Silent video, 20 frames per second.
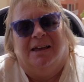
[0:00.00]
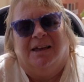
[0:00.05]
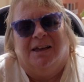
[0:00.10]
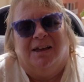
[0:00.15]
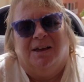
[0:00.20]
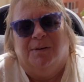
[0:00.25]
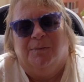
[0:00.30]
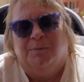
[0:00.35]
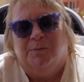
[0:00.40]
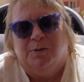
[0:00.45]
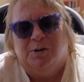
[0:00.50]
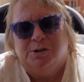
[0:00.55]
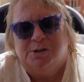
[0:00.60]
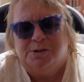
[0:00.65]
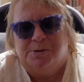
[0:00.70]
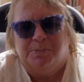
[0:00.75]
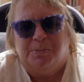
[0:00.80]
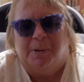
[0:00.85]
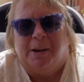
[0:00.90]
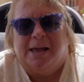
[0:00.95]
It was
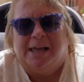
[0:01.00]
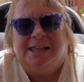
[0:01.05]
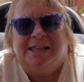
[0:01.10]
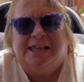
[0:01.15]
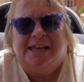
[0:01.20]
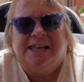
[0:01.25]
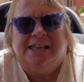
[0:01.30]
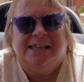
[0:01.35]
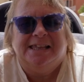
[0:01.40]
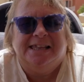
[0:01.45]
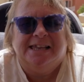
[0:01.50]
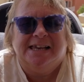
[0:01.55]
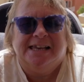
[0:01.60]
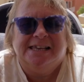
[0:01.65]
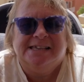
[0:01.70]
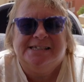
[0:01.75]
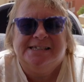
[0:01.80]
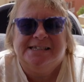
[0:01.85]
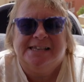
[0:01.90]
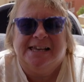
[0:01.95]
pretty
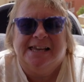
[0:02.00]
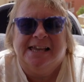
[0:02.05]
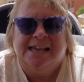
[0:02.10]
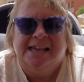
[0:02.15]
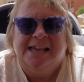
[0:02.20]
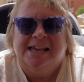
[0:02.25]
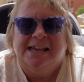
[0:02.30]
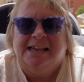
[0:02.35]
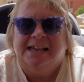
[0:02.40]
interesting.